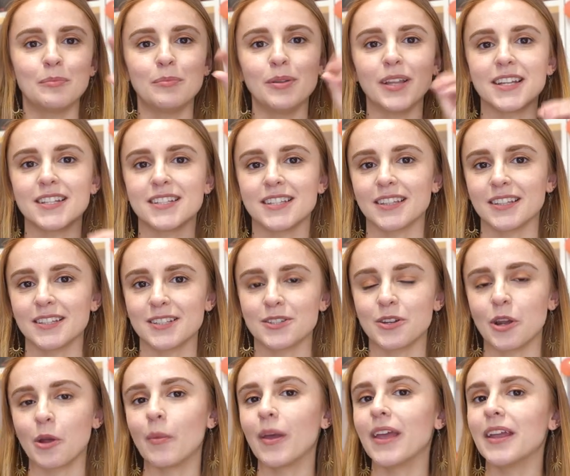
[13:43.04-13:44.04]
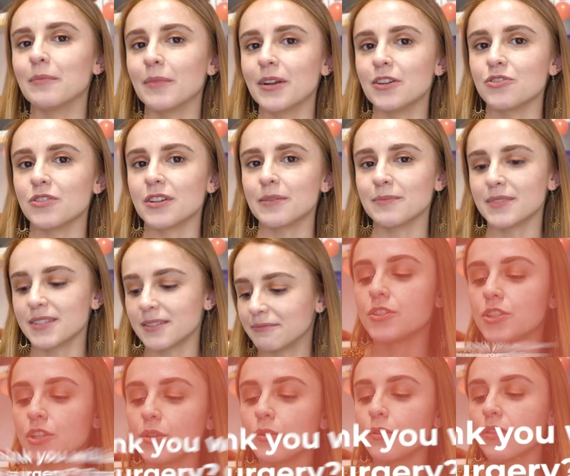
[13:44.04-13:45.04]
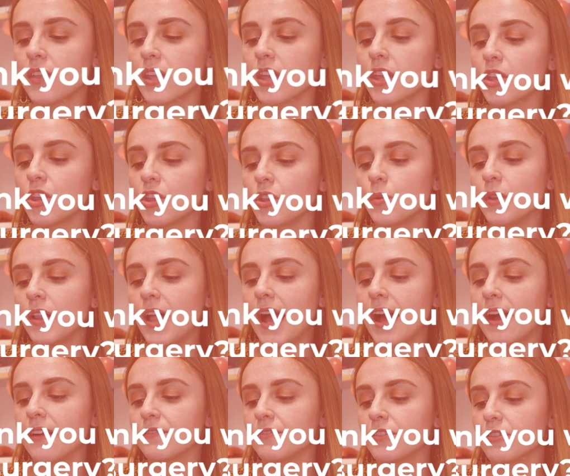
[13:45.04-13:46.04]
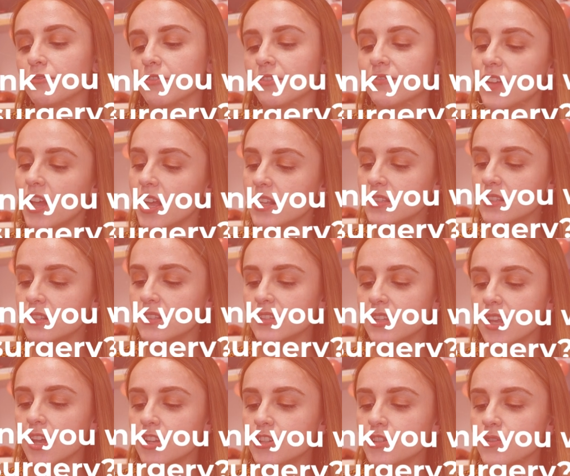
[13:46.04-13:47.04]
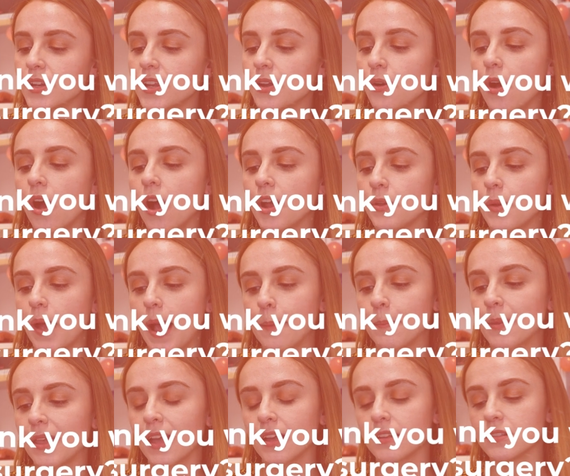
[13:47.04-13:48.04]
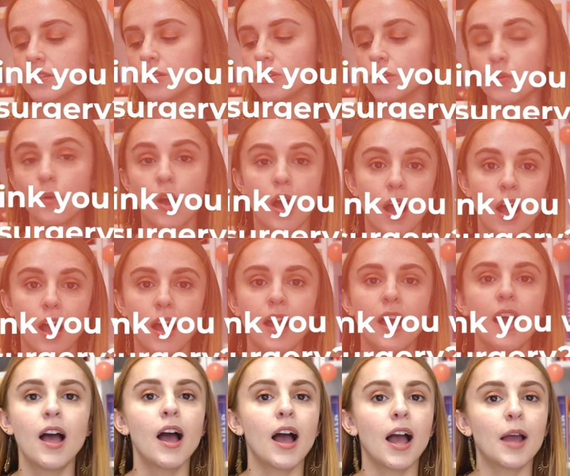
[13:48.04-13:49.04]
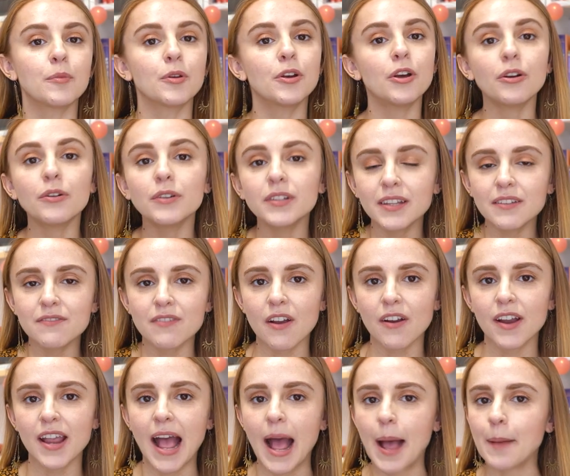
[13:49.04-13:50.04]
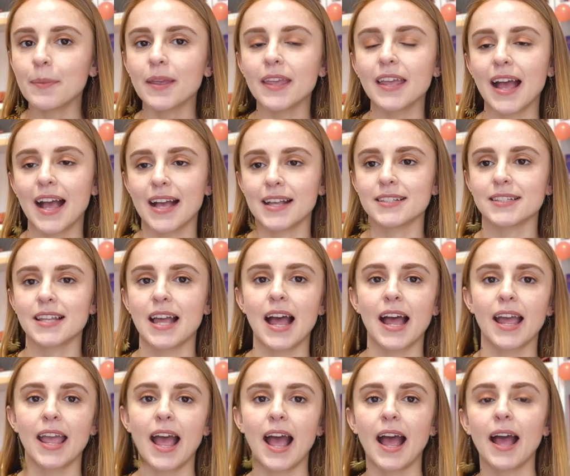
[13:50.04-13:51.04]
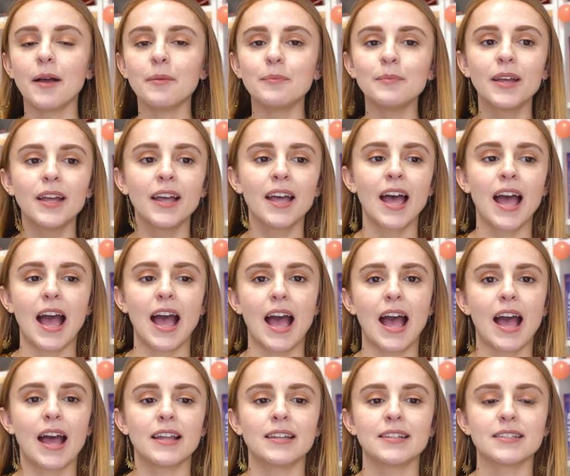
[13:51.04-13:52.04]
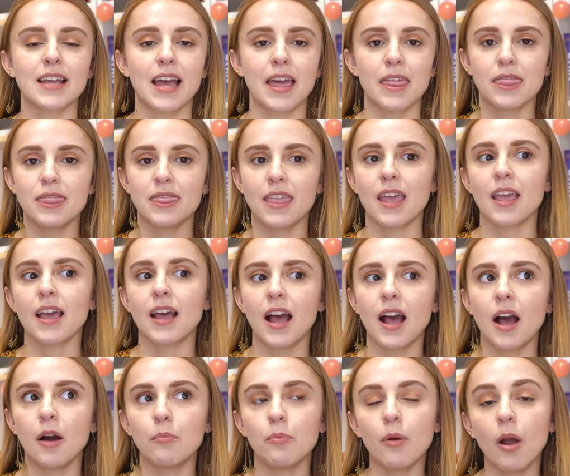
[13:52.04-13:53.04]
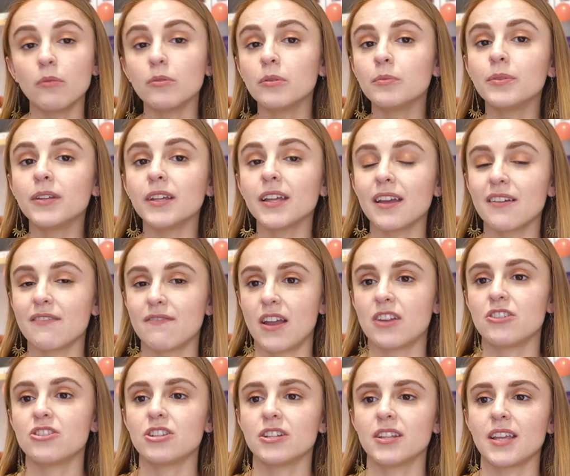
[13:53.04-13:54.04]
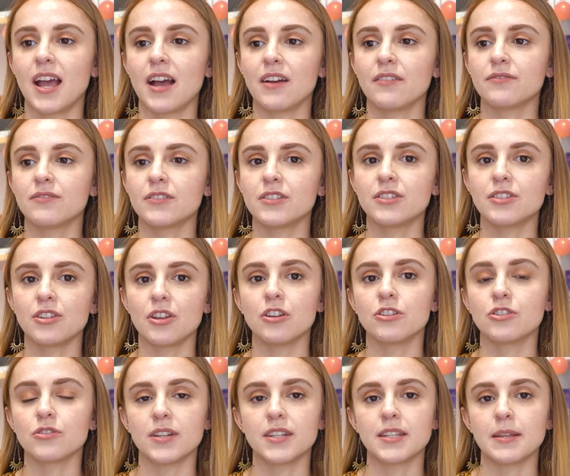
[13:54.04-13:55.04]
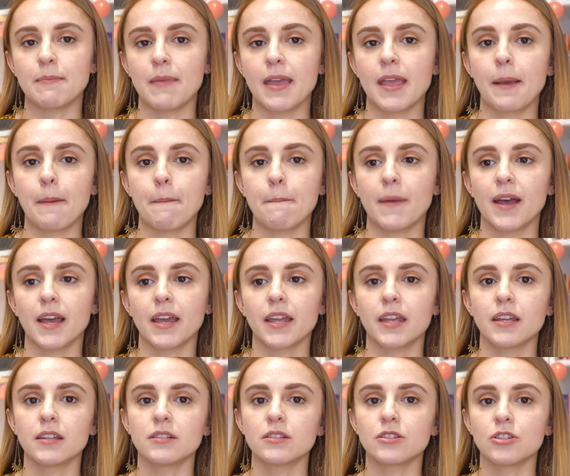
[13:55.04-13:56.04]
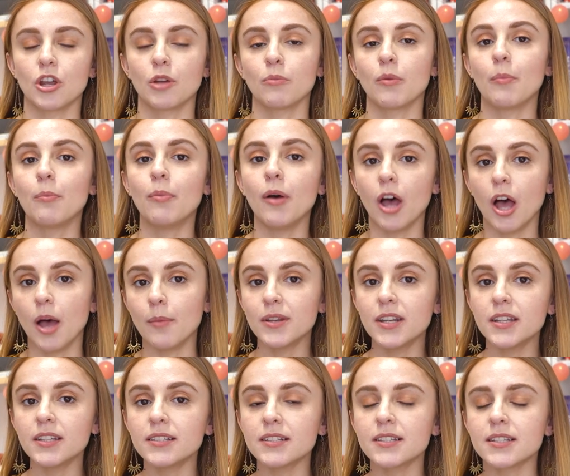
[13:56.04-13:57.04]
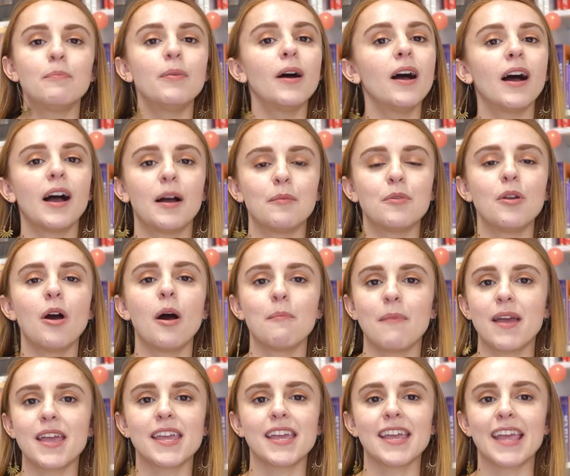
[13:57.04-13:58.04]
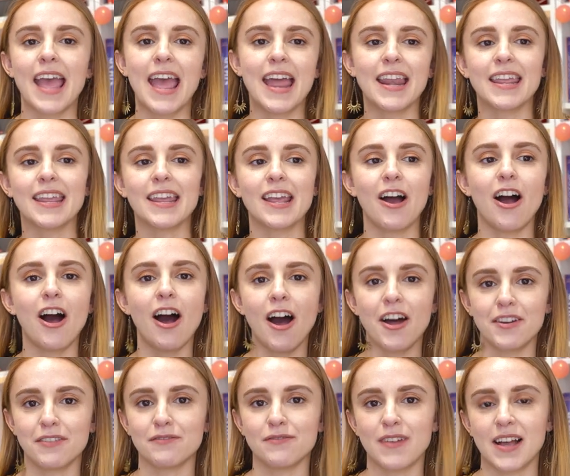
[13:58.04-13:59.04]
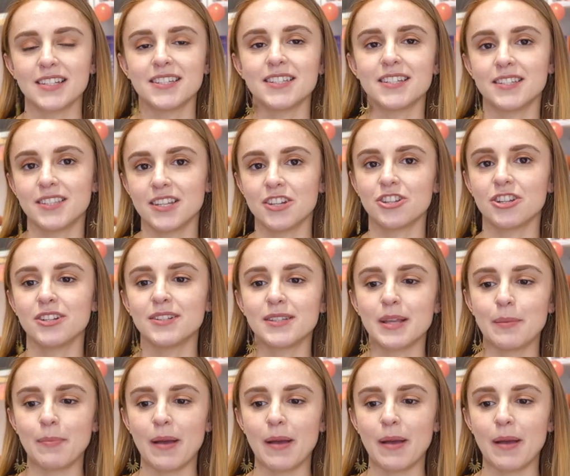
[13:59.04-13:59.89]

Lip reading: placing the stoma in my dreams. Do you think you will have reversal surgery or are you happy as you are? I'm currently very happy as I am, and I think I'll probably eventually have surgery to make my stoma permanent, but I'm not making any hard and fast decisions